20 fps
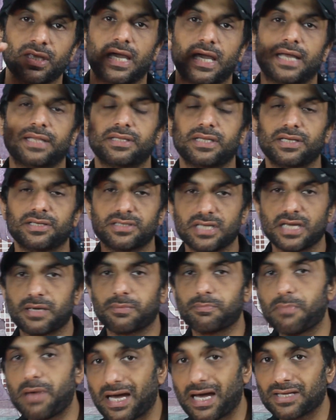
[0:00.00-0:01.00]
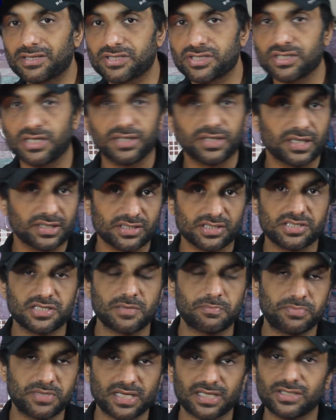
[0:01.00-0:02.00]
and then take maths, another
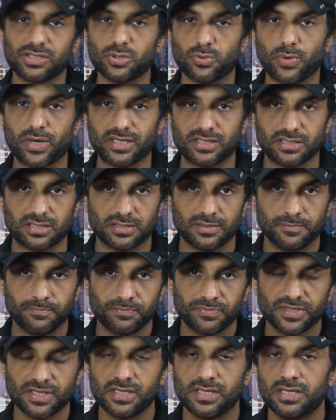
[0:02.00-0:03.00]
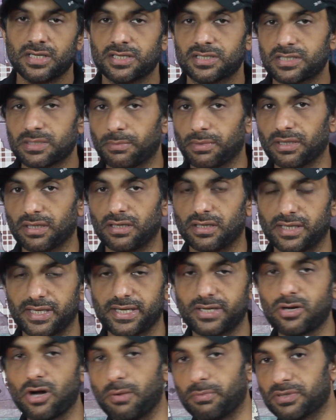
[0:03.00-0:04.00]
subject to it.
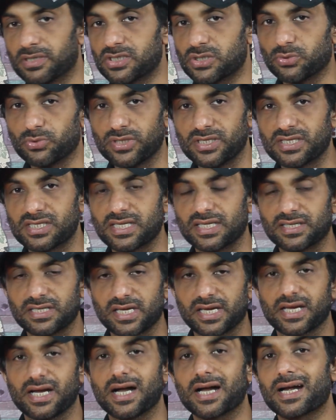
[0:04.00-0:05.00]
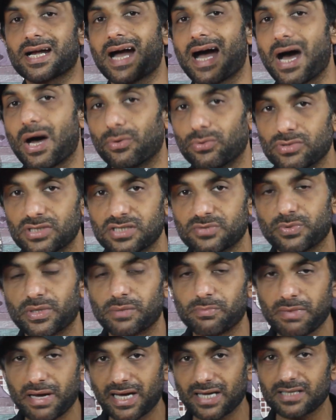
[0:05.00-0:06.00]
Similarly, commerce students can take accounts
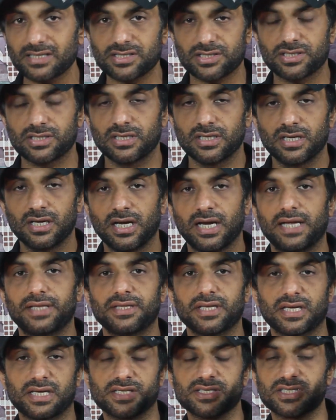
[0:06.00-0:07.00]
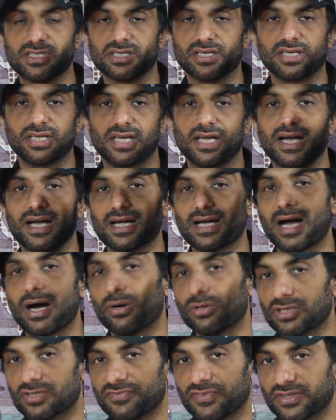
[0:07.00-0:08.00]
with maths and they can study
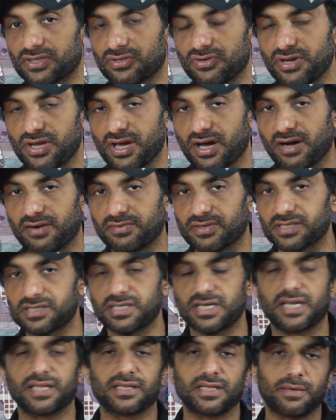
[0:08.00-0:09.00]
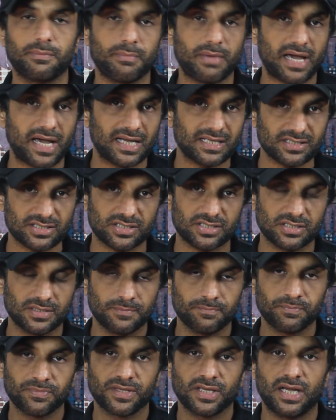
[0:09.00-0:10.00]
accounts for three hours and then maths.
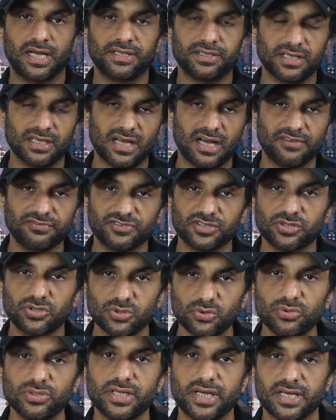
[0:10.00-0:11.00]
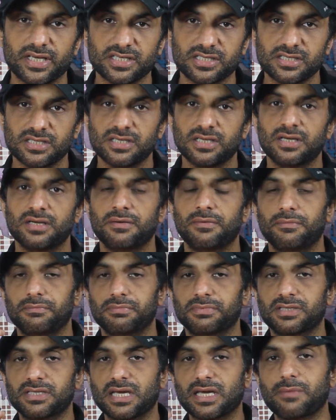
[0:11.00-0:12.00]
And then after two days,
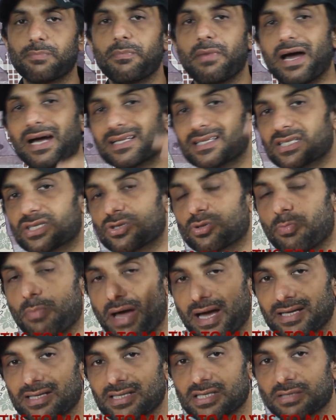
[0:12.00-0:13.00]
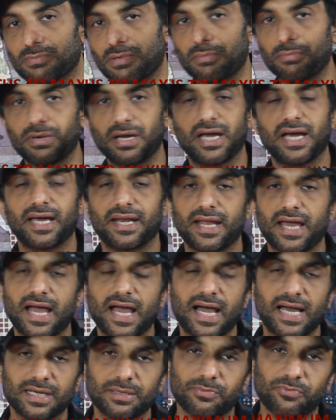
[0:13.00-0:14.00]
take maths to maximum and
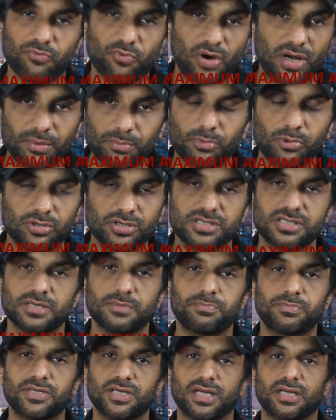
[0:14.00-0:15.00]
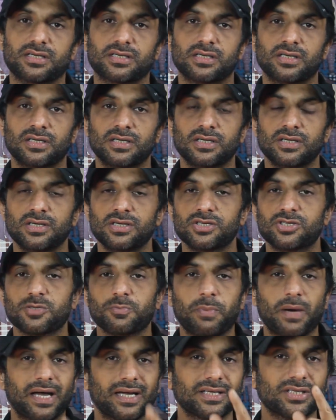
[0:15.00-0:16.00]
add one more subject.
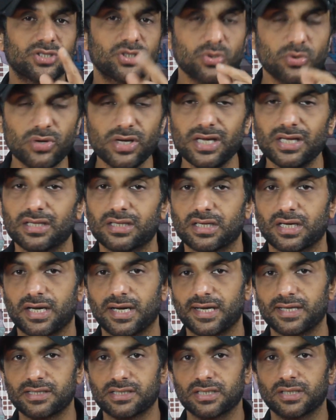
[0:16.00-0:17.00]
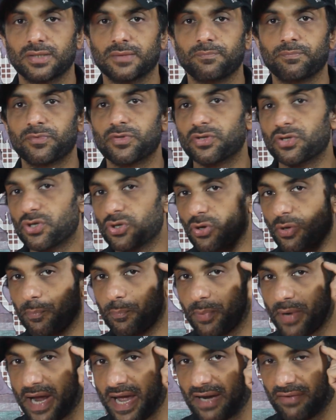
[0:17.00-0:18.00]
So by doing that, your
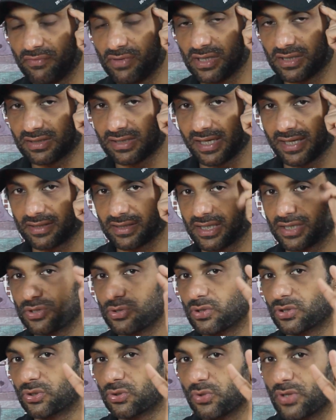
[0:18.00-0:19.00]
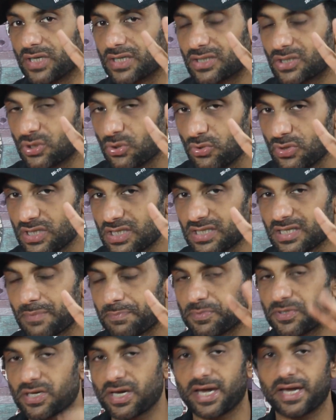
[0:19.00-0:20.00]
brain will think that you are doing two
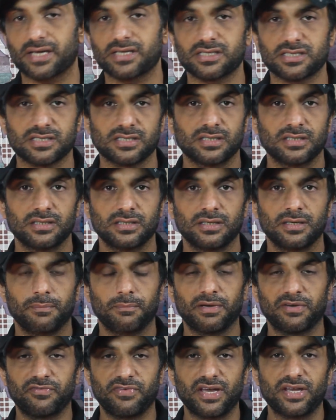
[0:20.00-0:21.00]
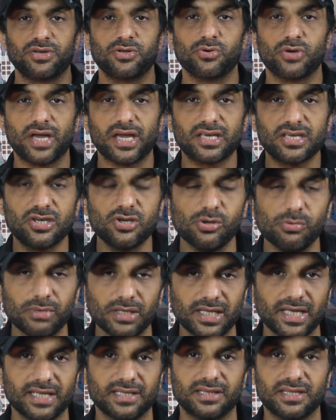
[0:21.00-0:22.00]
subjects. But when you
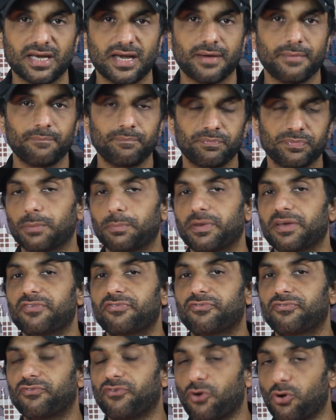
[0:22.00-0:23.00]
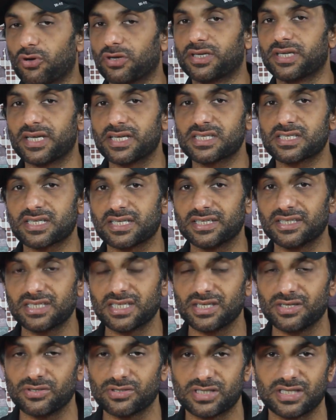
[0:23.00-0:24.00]
accumulate them, it will be four days
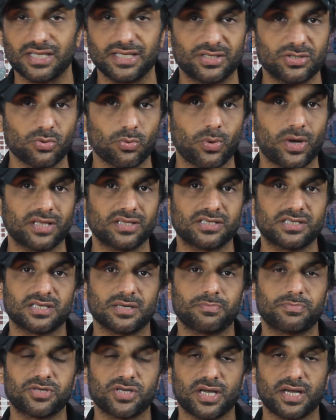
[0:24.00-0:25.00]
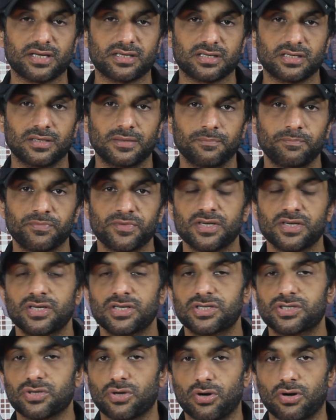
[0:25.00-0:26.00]
continuously to one subject.
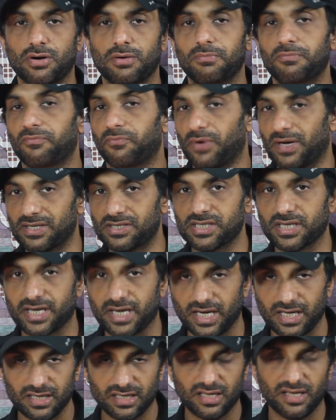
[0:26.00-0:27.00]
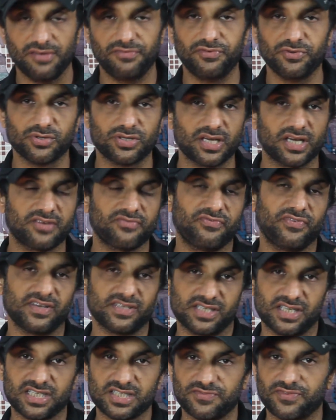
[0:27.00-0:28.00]
So once again, if you take
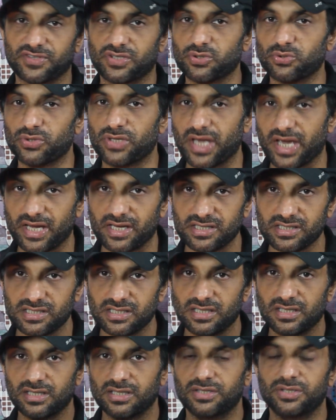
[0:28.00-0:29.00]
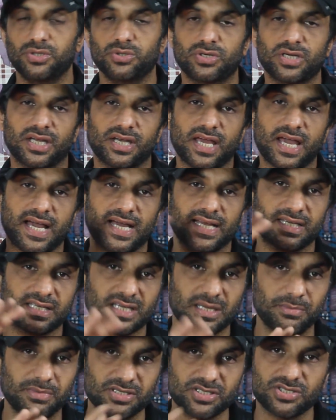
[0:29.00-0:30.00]
physics for two days, you can add
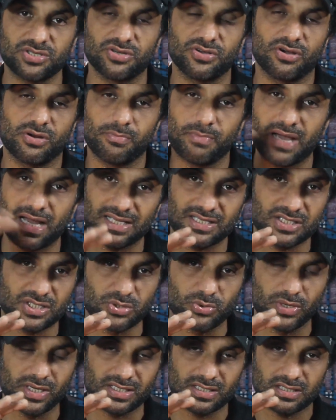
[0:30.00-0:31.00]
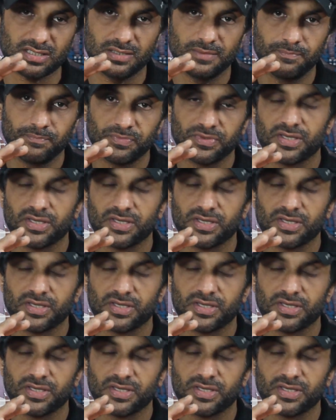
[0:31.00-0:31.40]
chemistry or maths to it.